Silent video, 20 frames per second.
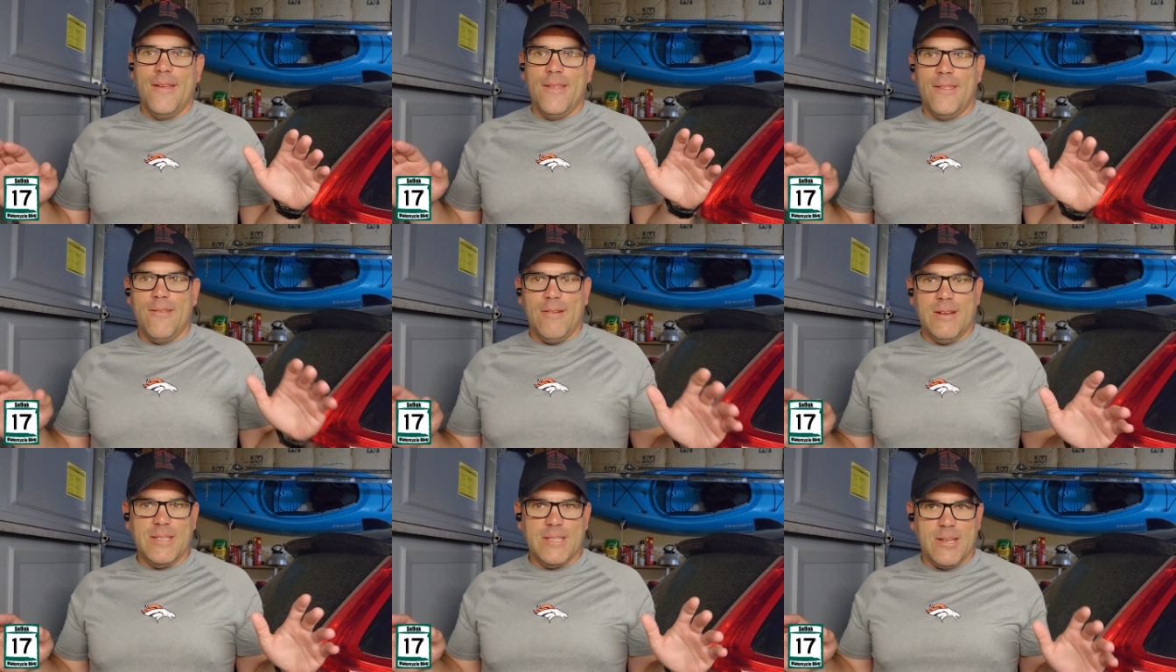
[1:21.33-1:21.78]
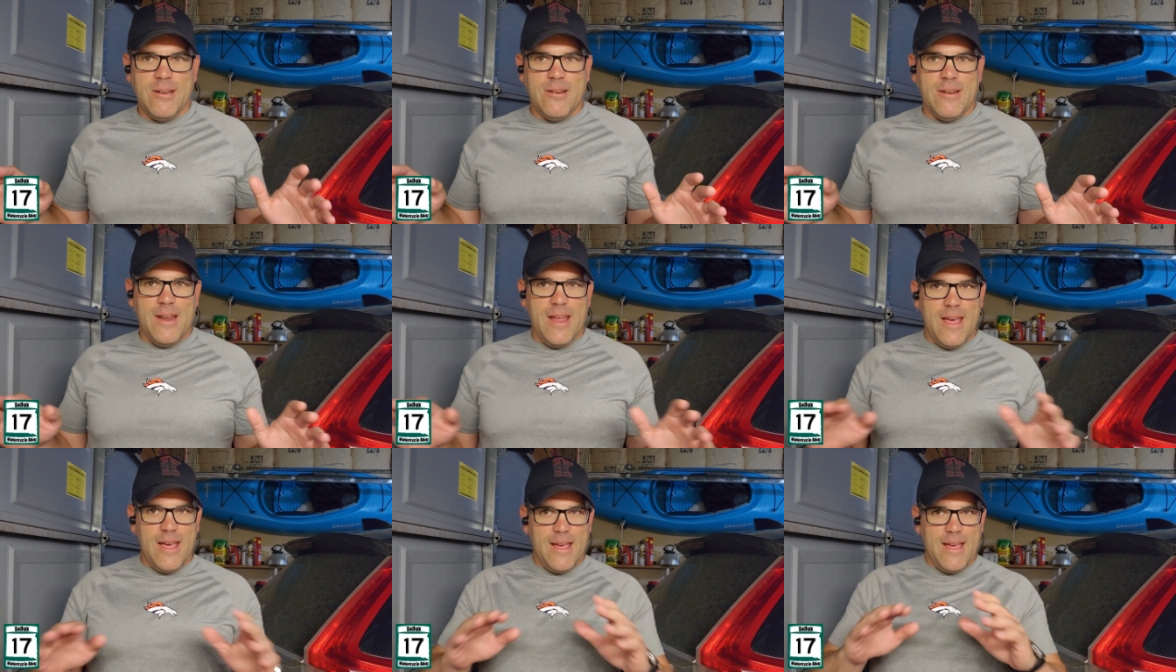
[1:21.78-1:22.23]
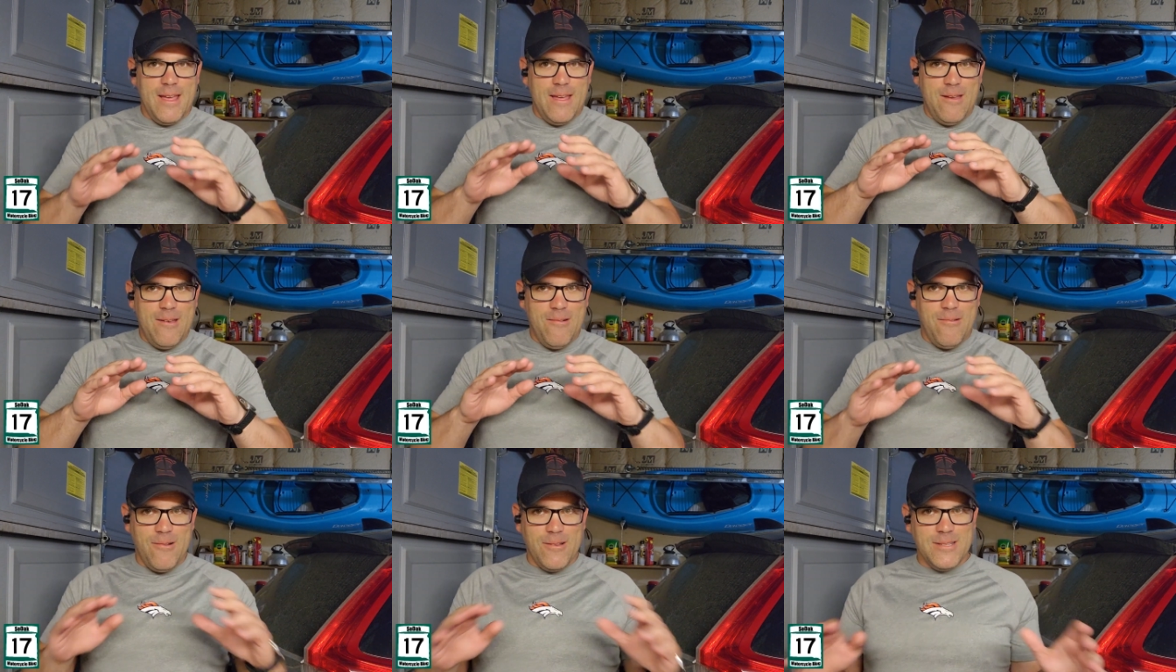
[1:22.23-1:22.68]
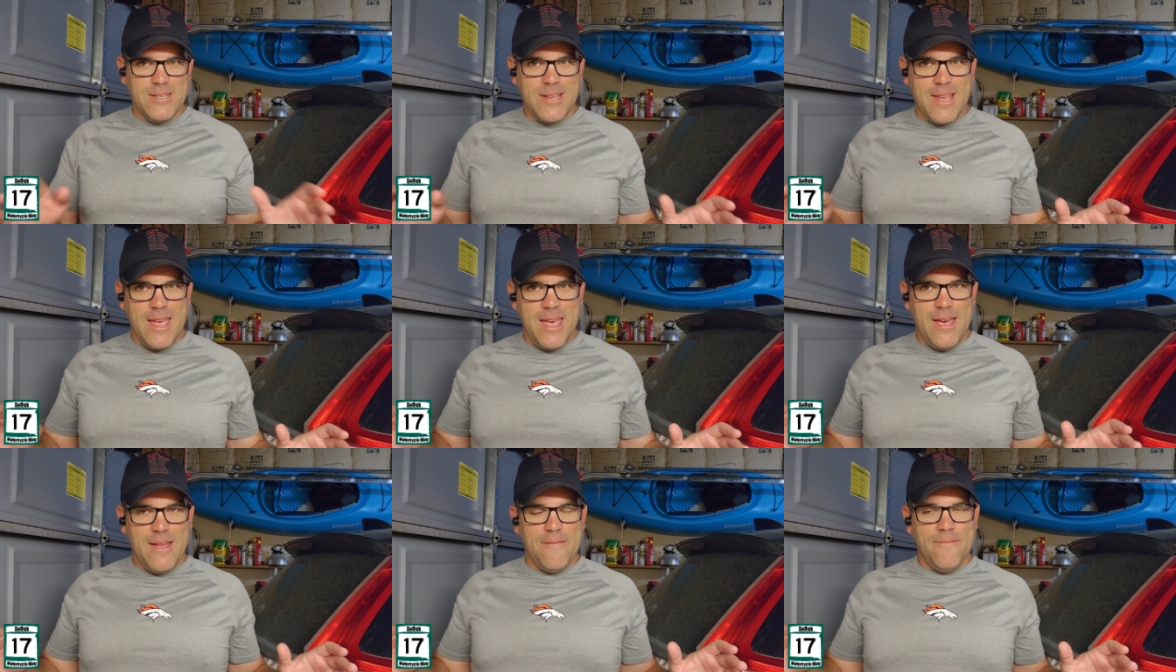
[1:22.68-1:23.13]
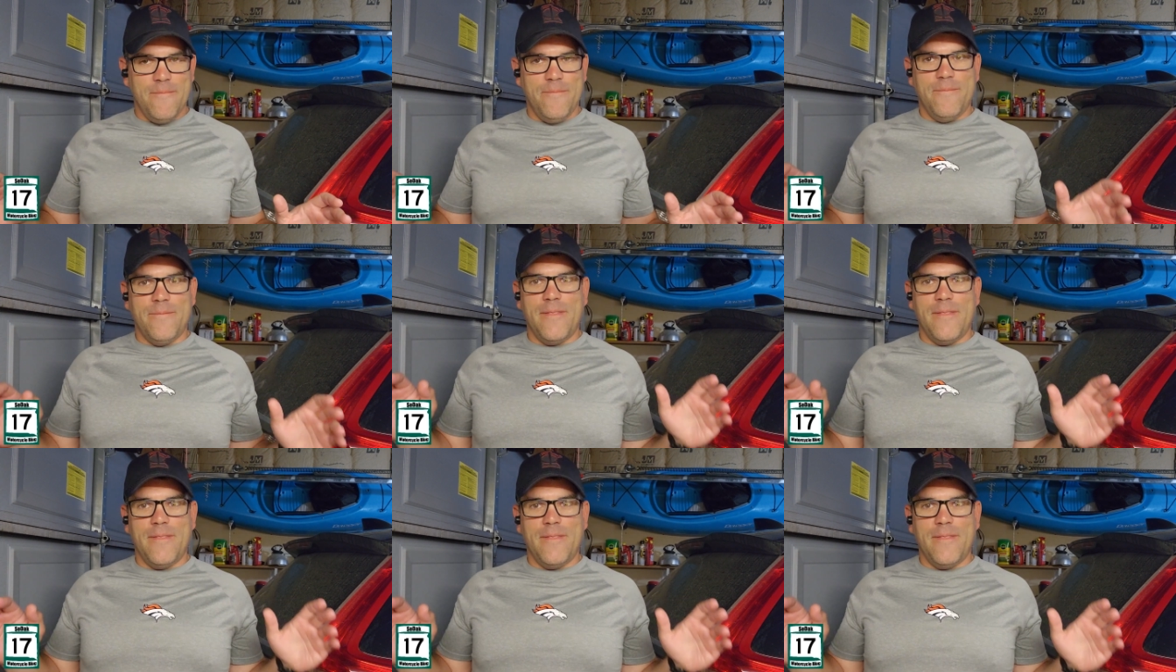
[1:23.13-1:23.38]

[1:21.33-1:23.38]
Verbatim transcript: the reason here today, once again,